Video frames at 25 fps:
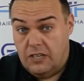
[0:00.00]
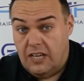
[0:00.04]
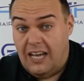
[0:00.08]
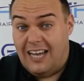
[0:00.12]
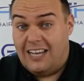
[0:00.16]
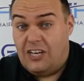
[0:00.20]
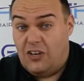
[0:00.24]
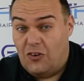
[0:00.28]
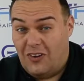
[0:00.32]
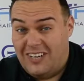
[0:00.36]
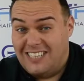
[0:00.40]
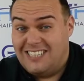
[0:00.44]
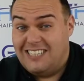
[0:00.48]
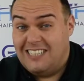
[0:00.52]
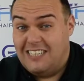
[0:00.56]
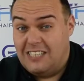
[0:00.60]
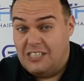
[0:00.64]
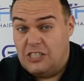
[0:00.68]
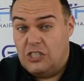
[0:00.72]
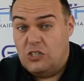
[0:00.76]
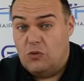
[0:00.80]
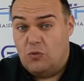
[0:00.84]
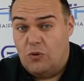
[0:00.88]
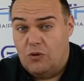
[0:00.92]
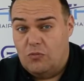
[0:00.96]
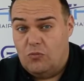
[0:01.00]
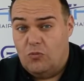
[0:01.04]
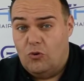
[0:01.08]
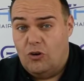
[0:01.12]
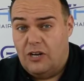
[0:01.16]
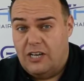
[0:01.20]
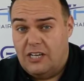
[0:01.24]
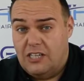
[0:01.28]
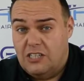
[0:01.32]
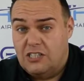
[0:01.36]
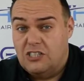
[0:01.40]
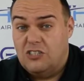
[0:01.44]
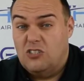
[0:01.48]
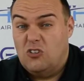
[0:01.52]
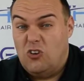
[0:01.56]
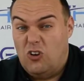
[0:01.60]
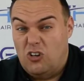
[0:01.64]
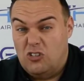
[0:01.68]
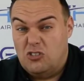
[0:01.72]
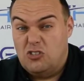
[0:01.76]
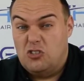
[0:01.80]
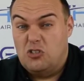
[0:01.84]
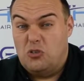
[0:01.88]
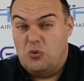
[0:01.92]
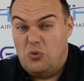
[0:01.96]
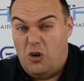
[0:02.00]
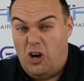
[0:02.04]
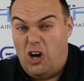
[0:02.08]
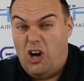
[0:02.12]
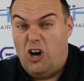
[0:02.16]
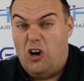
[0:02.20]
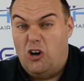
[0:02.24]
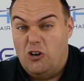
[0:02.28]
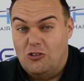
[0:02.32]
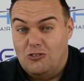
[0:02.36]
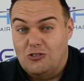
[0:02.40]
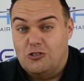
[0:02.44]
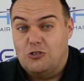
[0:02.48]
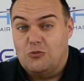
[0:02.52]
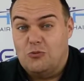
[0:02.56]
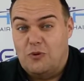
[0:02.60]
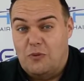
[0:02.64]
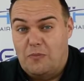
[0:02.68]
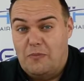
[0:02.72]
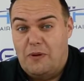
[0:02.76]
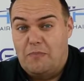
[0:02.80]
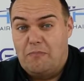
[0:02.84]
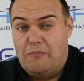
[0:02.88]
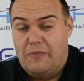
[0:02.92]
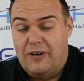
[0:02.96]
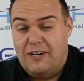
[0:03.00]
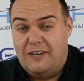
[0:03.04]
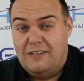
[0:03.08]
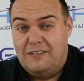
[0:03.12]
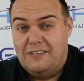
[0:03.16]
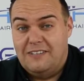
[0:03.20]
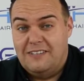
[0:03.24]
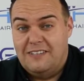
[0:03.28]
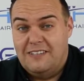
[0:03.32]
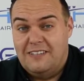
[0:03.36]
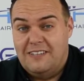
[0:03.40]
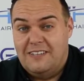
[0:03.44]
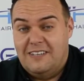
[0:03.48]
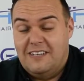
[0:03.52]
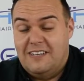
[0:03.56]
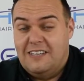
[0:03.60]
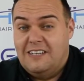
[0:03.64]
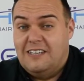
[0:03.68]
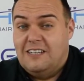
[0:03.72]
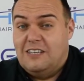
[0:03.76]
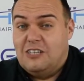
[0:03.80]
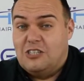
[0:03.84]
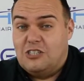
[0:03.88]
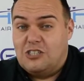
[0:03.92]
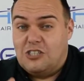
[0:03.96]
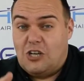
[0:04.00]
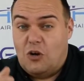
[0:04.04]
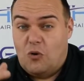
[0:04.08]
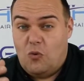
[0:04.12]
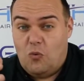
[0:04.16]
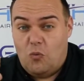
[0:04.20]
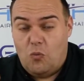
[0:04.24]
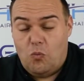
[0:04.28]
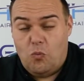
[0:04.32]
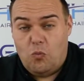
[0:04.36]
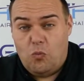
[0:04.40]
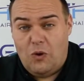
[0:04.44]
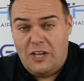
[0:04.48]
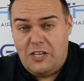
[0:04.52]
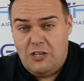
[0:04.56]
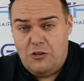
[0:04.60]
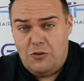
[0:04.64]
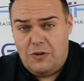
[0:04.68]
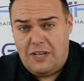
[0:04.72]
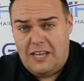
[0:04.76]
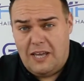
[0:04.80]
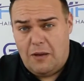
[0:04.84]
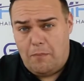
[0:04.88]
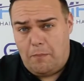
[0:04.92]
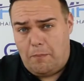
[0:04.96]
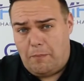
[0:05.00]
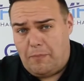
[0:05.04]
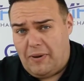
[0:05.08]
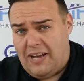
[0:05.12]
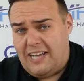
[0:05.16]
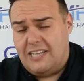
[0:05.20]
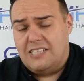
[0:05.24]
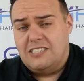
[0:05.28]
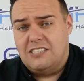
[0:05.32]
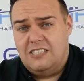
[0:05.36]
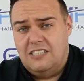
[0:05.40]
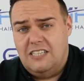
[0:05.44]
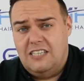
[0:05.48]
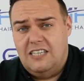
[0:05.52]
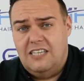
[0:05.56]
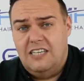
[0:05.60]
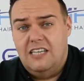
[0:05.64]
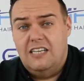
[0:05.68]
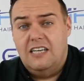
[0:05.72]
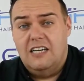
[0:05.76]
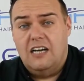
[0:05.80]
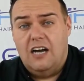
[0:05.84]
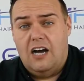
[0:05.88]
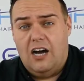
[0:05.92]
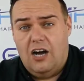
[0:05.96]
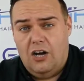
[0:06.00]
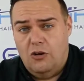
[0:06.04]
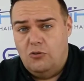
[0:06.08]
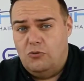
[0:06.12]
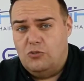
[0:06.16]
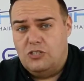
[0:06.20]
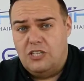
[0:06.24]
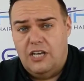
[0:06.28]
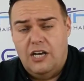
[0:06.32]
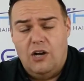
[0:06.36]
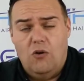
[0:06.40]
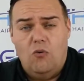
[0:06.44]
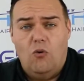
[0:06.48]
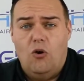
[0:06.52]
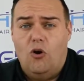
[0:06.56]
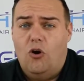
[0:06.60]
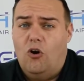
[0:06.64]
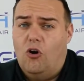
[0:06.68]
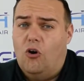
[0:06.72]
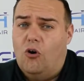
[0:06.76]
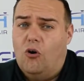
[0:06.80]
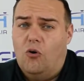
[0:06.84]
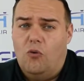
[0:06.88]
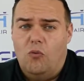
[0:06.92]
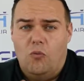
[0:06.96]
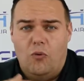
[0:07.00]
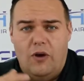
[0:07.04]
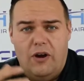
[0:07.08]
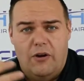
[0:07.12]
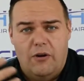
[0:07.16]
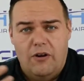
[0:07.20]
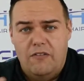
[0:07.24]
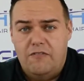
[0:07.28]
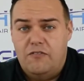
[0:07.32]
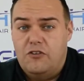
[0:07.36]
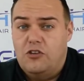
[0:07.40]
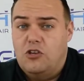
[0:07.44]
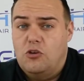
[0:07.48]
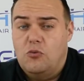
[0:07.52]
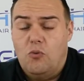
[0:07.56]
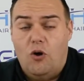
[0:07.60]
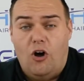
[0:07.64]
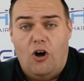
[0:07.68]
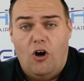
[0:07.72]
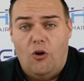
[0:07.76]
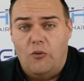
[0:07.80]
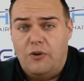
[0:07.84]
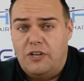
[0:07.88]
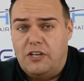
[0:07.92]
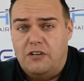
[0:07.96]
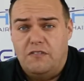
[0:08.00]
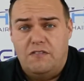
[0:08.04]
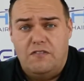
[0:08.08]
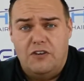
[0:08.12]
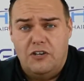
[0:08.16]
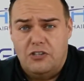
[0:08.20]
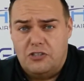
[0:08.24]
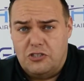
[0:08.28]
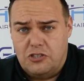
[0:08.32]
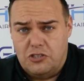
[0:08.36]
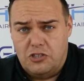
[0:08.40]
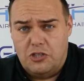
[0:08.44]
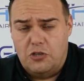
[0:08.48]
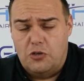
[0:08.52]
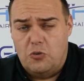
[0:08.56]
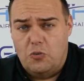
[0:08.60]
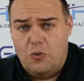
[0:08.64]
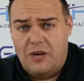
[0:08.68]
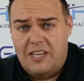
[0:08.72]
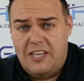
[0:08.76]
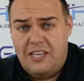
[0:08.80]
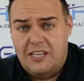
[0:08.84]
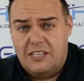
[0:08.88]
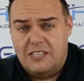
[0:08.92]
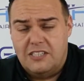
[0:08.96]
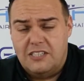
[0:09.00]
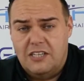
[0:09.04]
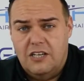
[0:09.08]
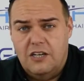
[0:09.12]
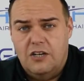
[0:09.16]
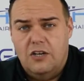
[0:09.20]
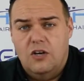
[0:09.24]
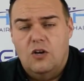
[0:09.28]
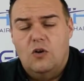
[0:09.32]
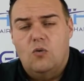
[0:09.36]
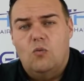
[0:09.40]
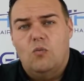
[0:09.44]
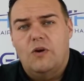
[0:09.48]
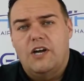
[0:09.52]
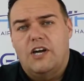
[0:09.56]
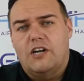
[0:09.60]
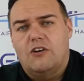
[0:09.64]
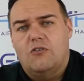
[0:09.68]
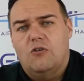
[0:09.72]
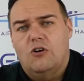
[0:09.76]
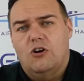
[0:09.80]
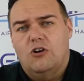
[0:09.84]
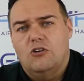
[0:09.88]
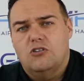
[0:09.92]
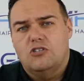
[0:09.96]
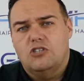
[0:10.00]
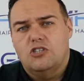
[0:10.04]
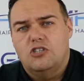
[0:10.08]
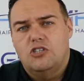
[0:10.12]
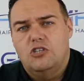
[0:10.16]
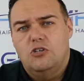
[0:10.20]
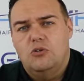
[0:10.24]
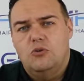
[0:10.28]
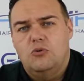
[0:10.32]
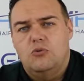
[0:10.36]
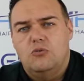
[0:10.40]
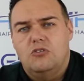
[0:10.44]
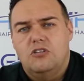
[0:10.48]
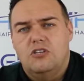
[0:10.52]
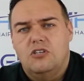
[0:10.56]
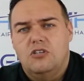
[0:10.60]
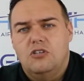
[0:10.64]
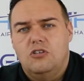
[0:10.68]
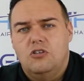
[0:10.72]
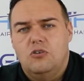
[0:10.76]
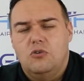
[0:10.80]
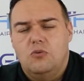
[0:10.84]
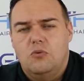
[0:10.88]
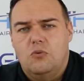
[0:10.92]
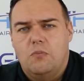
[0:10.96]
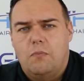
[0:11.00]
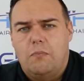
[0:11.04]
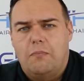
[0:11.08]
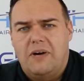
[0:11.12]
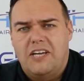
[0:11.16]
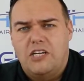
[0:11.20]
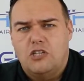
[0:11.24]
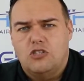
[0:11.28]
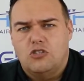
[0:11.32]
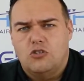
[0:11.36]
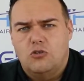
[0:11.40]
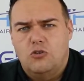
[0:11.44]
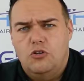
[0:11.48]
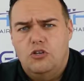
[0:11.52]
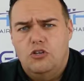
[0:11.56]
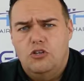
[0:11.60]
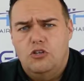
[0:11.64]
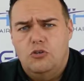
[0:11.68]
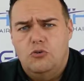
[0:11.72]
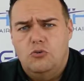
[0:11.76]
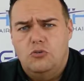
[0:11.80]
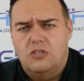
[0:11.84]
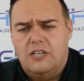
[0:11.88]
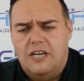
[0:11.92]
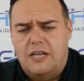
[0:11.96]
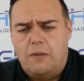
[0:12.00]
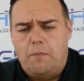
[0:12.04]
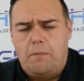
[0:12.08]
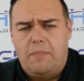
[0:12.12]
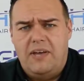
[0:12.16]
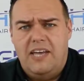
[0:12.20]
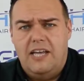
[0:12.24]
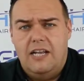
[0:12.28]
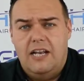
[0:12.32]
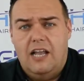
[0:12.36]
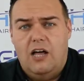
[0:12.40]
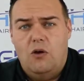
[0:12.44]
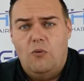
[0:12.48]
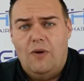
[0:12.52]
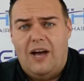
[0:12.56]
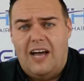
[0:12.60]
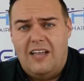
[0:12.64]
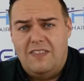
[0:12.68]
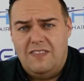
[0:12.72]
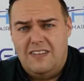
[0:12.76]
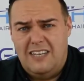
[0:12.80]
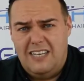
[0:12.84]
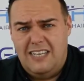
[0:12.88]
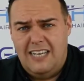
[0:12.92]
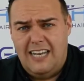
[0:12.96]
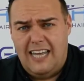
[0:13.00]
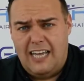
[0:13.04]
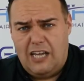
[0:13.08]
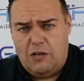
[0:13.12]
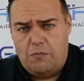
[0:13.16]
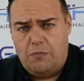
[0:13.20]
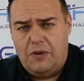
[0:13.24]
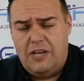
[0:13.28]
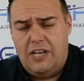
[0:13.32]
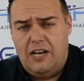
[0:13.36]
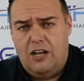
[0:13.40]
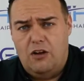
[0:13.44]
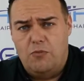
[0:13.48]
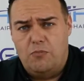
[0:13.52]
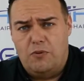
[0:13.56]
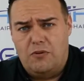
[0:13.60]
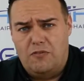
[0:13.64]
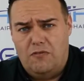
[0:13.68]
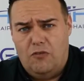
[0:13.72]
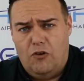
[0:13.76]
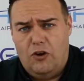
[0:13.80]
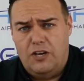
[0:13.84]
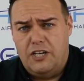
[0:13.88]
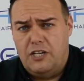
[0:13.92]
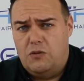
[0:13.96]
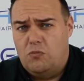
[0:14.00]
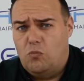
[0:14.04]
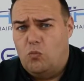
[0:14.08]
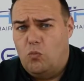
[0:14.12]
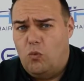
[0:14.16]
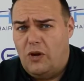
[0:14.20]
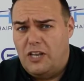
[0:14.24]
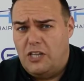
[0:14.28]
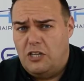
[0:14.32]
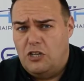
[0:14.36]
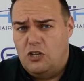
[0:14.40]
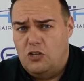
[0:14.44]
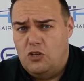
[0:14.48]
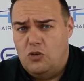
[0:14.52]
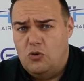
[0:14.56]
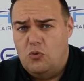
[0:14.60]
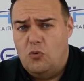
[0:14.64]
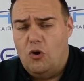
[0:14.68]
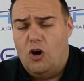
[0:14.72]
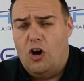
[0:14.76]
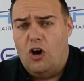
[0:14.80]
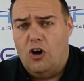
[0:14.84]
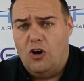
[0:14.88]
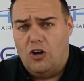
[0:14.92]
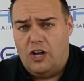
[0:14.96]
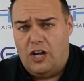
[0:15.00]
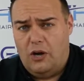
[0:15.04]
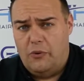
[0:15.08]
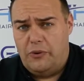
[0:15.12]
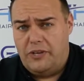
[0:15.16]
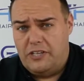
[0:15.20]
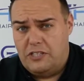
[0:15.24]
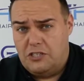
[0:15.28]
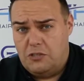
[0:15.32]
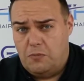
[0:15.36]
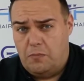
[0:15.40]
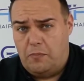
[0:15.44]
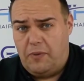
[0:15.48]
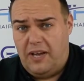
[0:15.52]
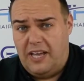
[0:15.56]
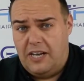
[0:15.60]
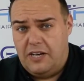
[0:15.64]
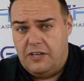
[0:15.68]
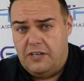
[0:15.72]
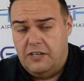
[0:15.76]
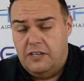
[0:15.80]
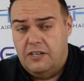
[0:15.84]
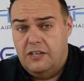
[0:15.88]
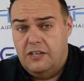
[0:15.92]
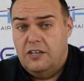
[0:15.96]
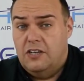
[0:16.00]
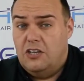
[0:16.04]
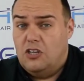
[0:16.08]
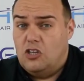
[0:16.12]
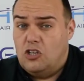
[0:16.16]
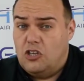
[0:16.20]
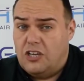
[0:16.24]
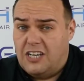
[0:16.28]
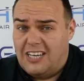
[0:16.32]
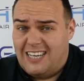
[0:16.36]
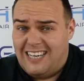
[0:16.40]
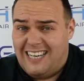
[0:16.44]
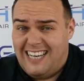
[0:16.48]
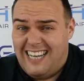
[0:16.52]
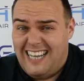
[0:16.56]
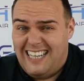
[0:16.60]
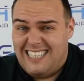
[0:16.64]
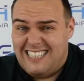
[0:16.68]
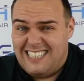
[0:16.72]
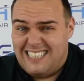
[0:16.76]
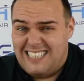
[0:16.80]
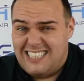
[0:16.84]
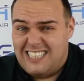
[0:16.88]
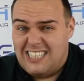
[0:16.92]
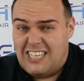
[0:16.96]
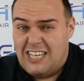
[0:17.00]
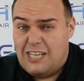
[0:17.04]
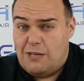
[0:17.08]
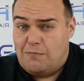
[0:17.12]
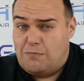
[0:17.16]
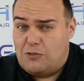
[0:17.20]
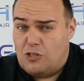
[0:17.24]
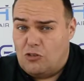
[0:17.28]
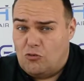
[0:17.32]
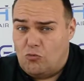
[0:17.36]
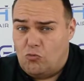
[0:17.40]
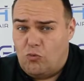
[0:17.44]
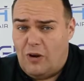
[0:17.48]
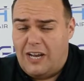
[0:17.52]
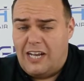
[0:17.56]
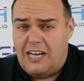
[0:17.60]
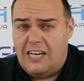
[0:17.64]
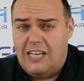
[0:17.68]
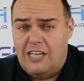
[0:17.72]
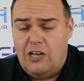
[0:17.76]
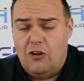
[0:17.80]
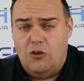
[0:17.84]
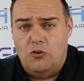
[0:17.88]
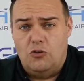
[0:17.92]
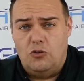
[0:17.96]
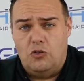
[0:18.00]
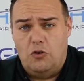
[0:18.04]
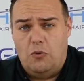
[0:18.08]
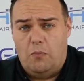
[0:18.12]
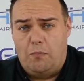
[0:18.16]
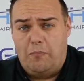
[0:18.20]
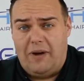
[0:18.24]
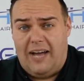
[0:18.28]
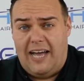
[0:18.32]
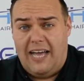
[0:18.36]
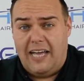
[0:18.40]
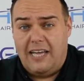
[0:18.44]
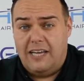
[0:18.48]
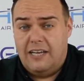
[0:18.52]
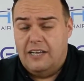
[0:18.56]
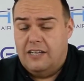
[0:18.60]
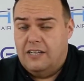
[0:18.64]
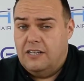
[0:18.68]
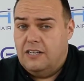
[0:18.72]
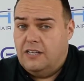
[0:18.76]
A nice easy one, right? It's not too hard to remember. So when you get back to the hotel or wherever you are in your first 2 weeks, we're going to ask you that you make sure you use a pillow and the neck pillow provided when you are going to bed. You're going to need to sleep directly on your back.